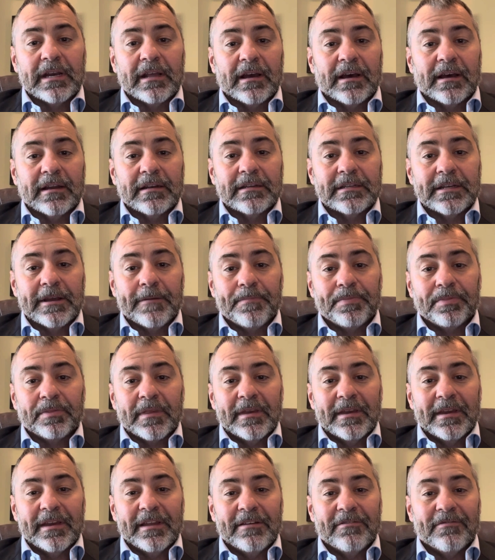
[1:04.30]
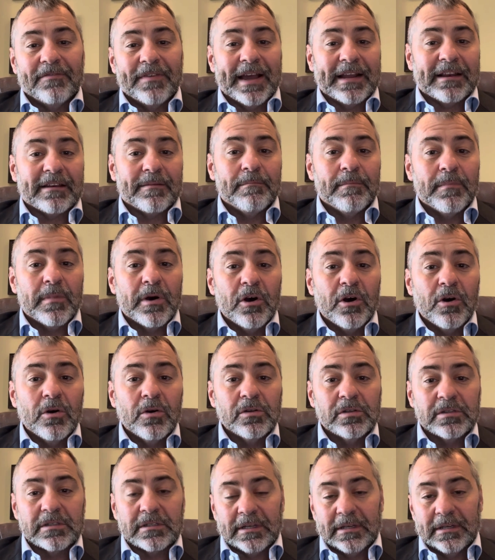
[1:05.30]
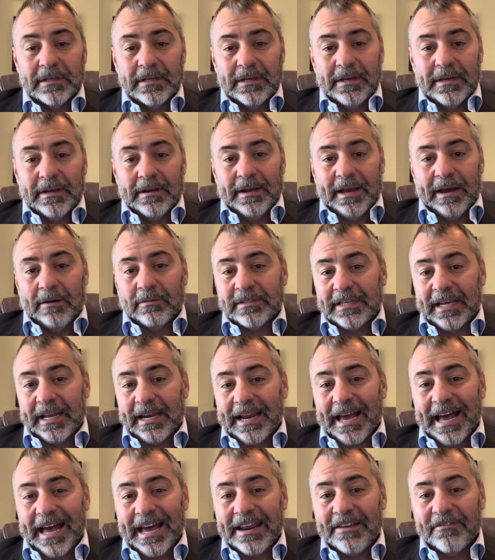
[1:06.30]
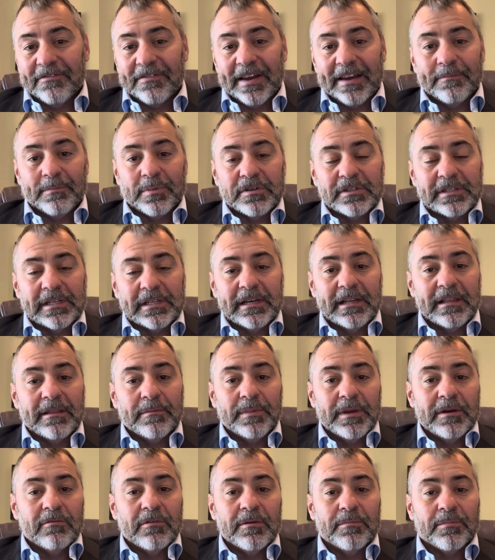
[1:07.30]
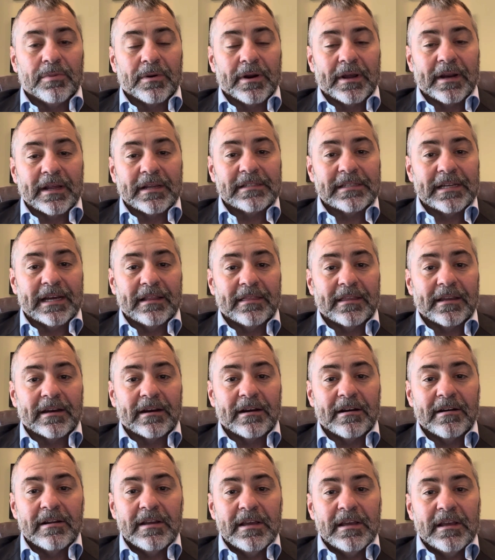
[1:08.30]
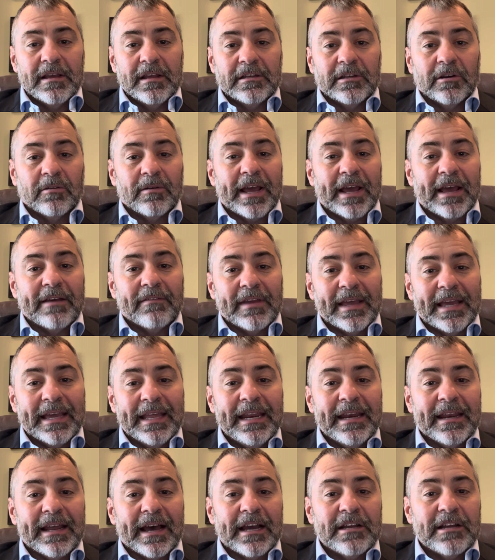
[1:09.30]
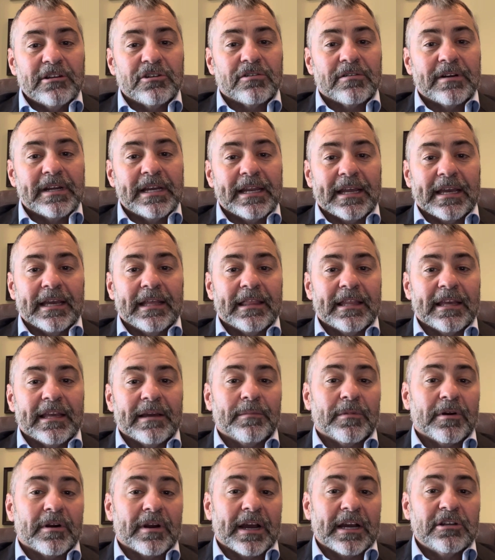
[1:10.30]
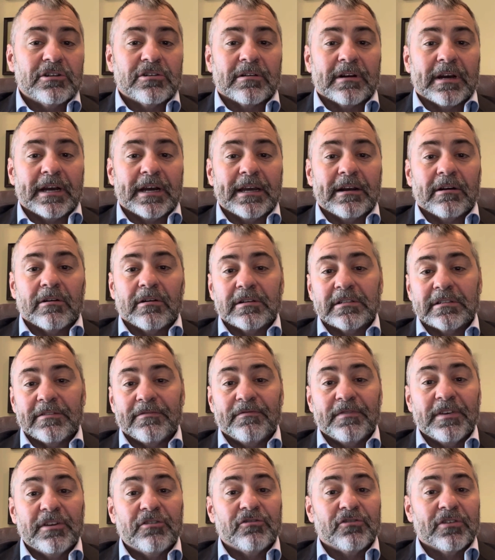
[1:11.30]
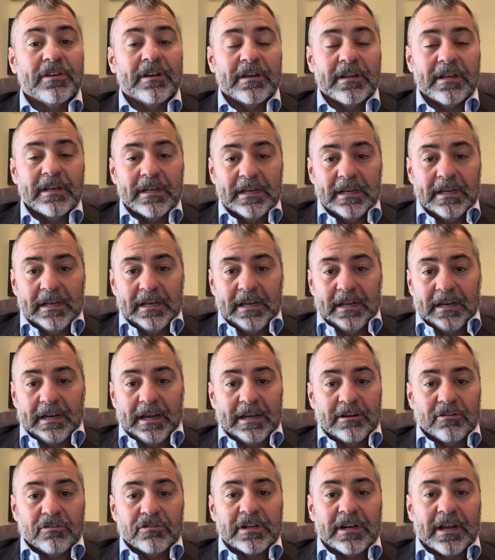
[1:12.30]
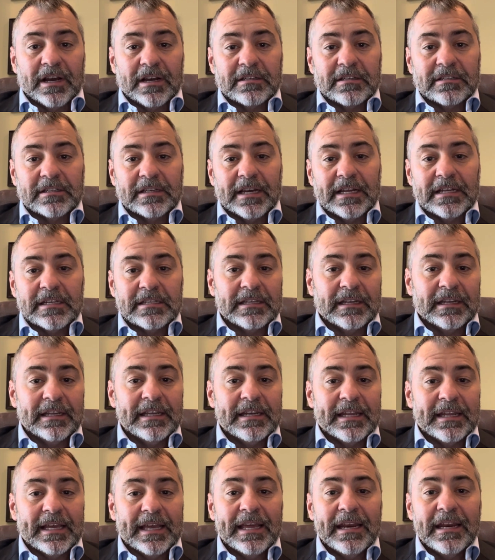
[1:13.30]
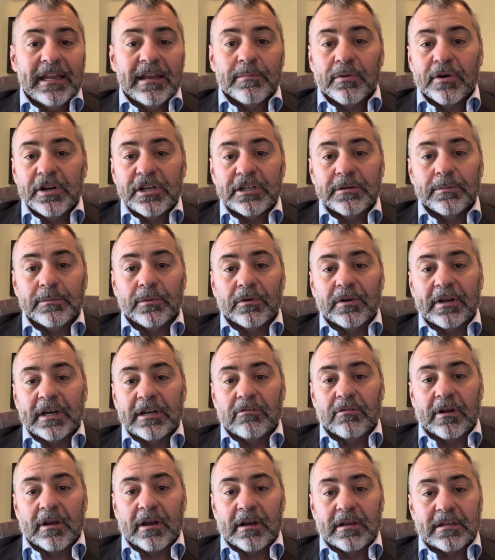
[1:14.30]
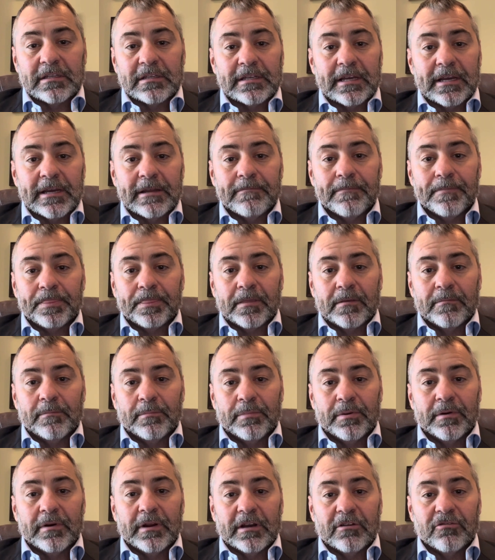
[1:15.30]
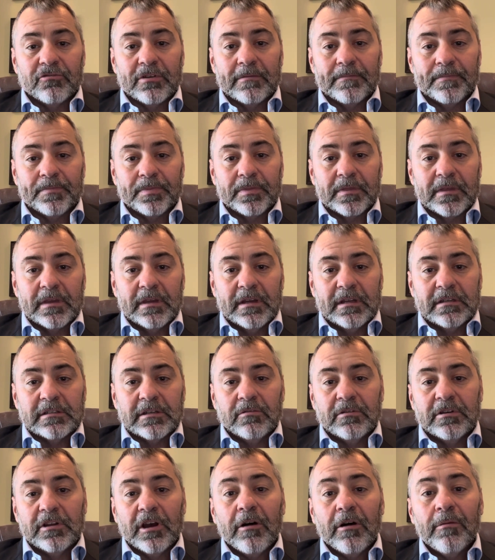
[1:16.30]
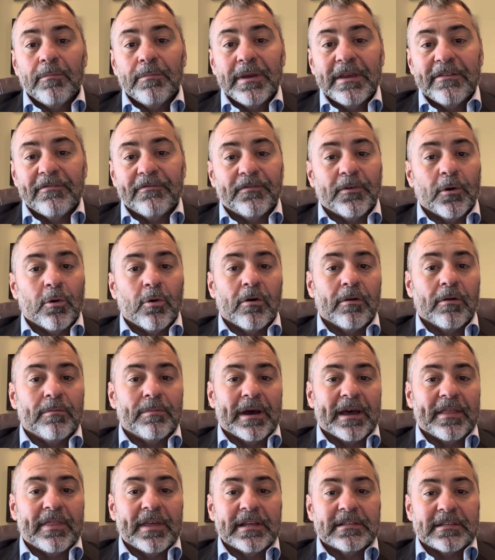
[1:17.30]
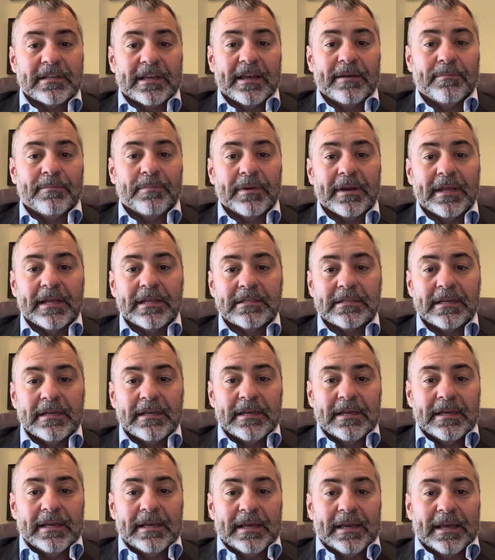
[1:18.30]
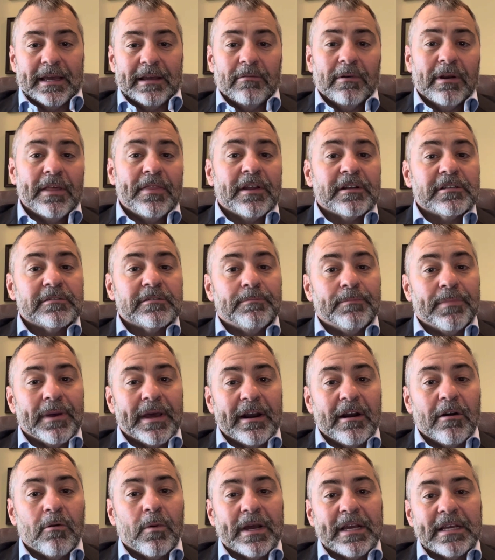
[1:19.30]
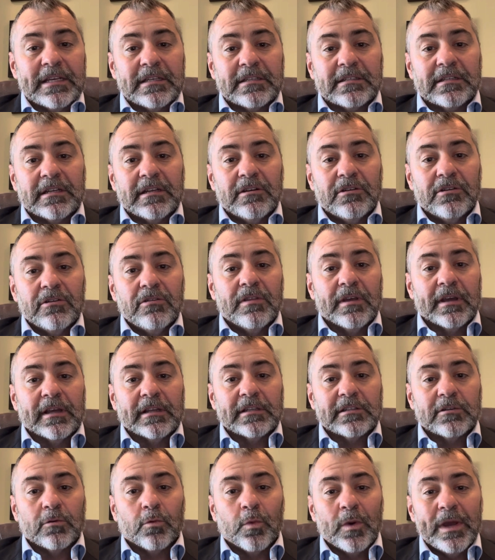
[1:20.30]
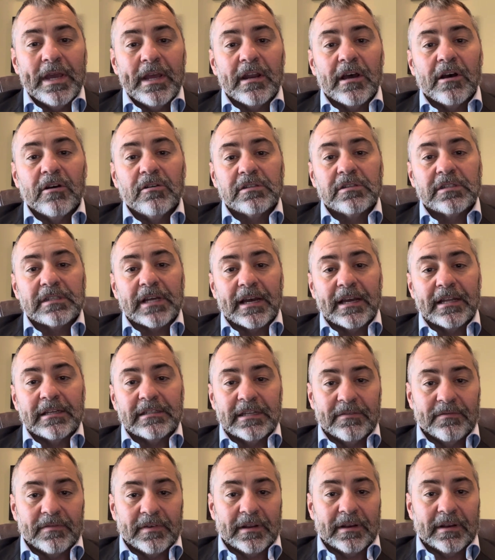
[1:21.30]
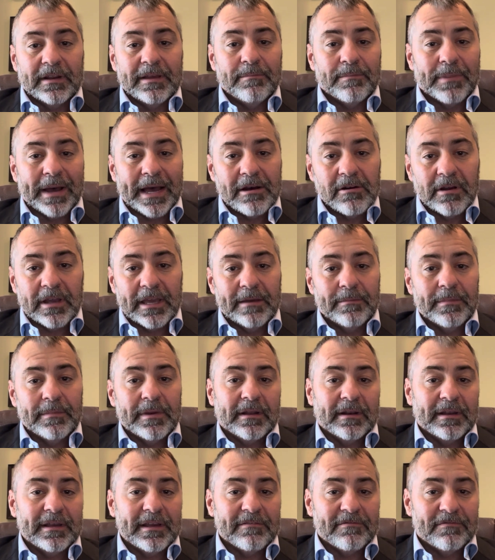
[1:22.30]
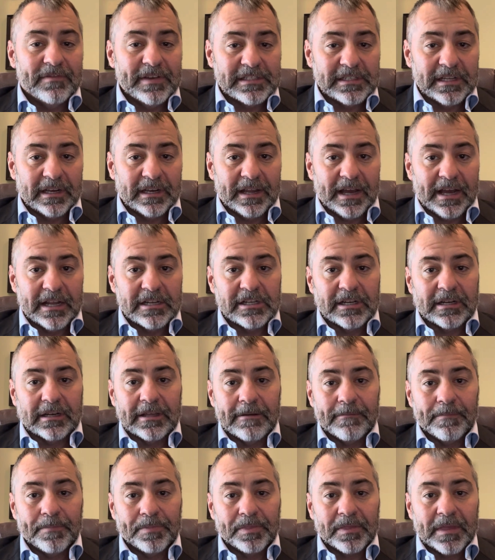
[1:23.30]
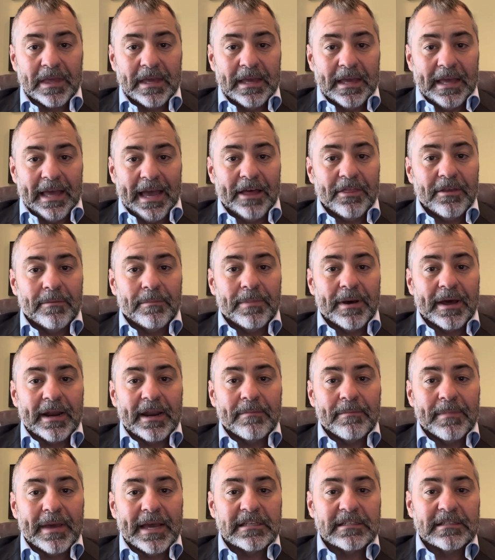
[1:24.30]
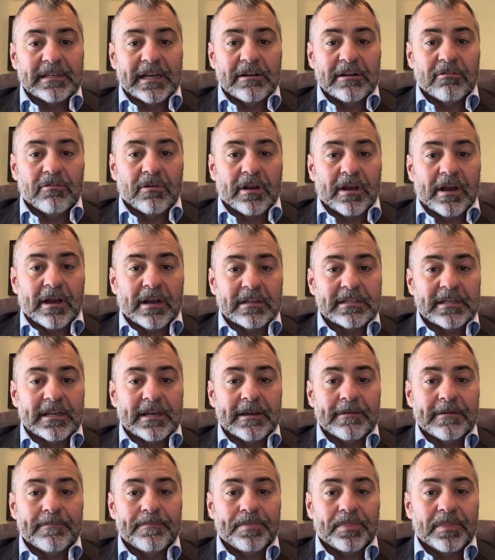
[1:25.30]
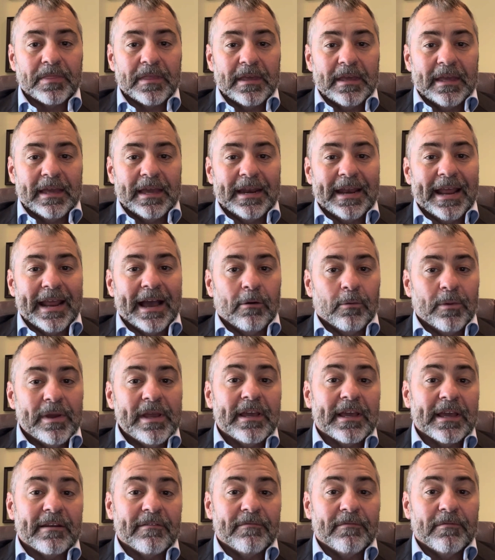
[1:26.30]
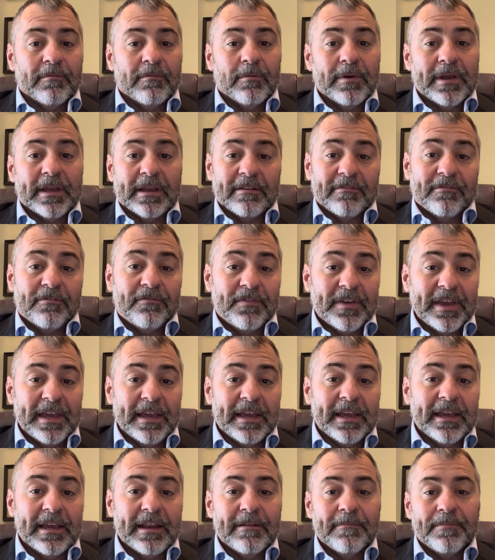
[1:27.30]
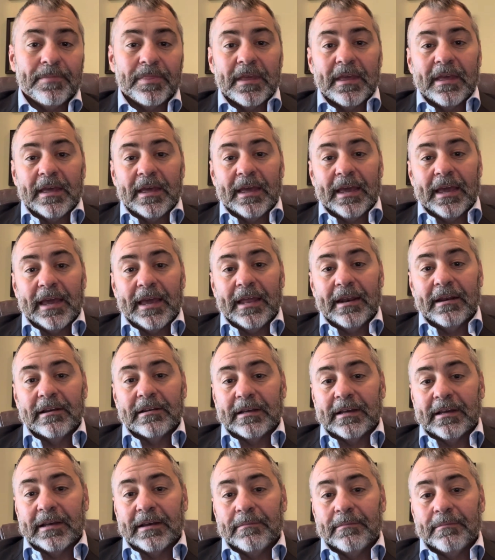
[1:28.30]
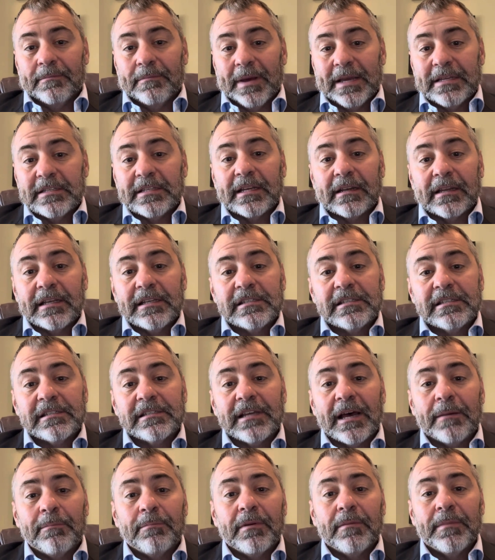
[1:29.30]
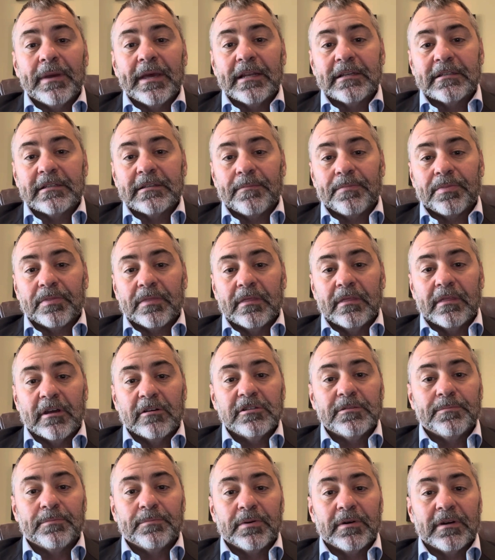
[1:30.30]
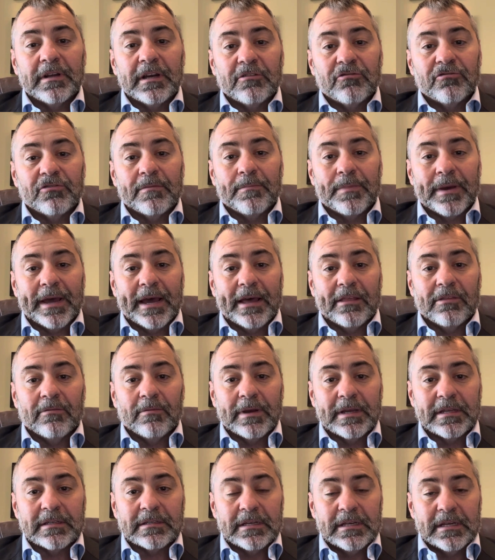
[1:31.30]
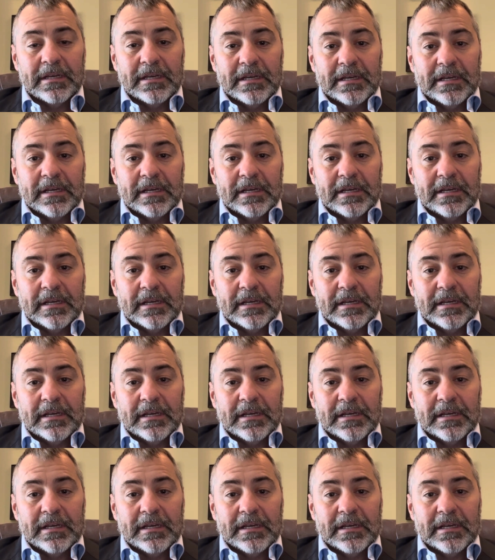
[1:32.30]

content. In fact, most, I would say 95% of the beetroot products out there don't have any nitrate in them or nitrite or sufficient nitrogen oxides to lead to any appreciable nitric oxide production. So don't be fooled by these companies. And really, there's better ways to do this. We know scientifically, biochemically, and physiologically how the body makes nitric oxide. And now we can feed and basically supplement those production pathways.